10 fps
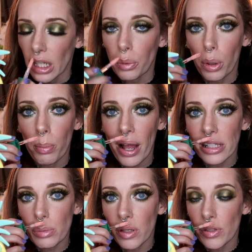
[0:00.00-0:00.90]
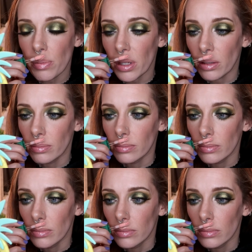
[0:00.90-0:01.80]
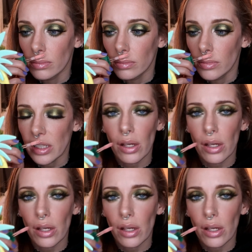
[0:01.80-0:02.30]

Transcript: It reminds me of something. It's